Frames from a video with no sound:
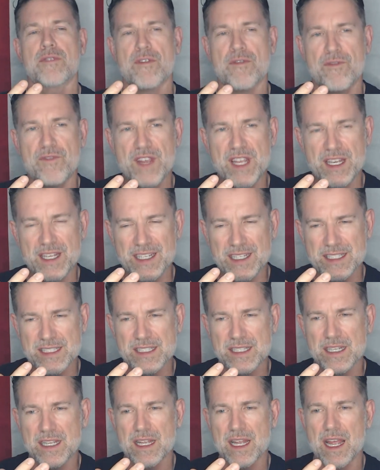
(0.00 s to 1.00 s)
Phoenix,
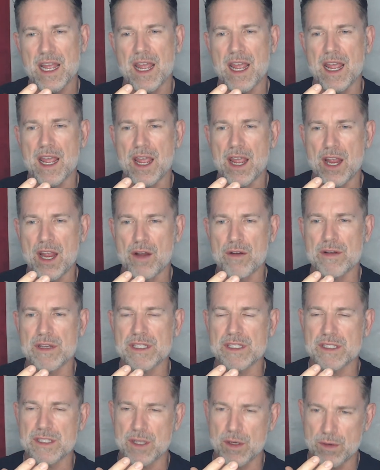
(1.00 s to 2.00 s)

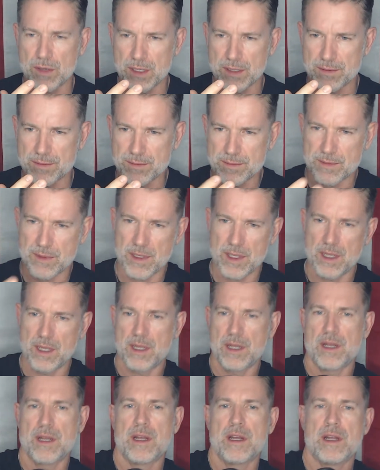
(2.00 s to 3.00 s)
Arizona.
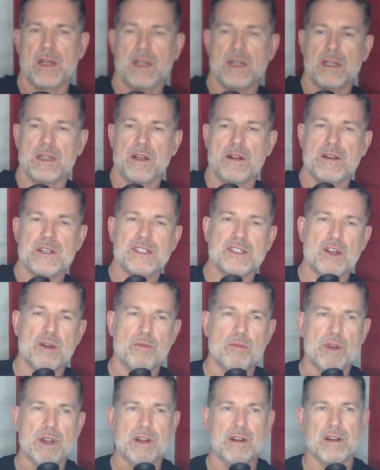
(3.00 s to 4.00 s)
Larry
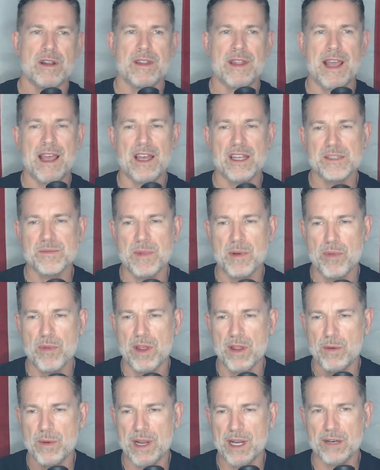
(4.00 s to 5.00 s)
Stonebreaker in the house. My
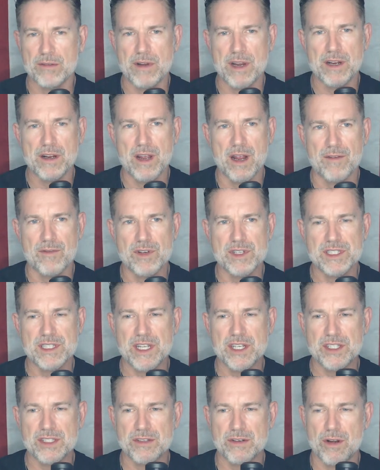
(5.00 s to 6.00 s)
brother, we had a great
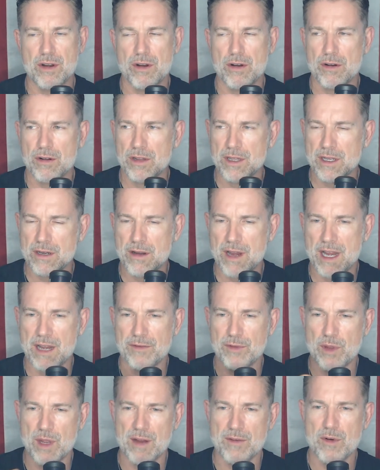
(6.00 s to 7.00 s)
conversation earlier. And if
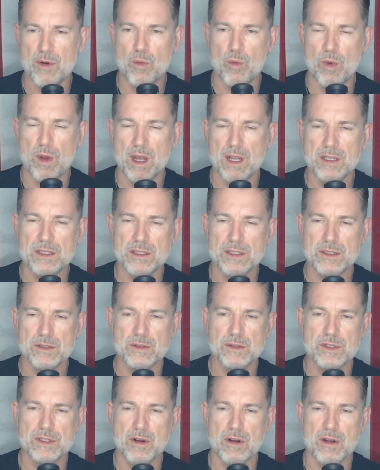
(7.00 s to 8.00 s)
you ever want to
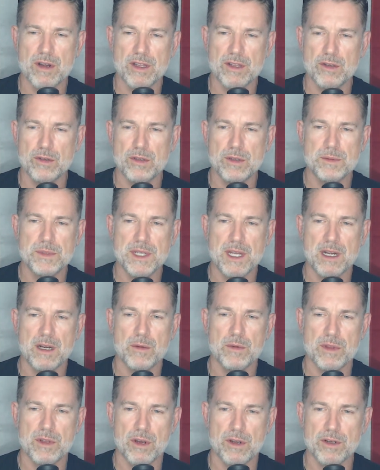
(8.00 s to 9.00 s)
start a YouTube channel
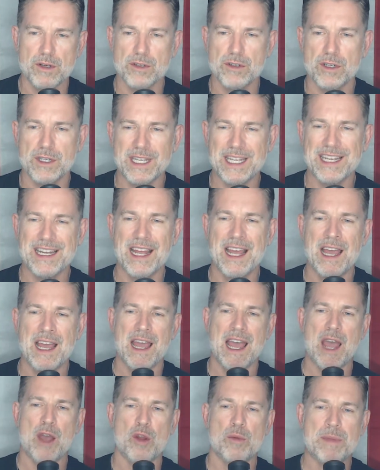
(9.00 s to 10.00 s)
with all your cooking,
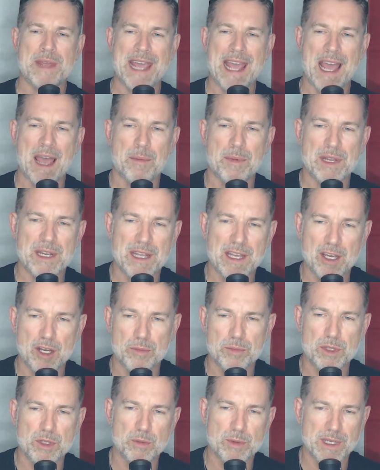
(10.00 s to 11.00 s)
I would be happy to help you.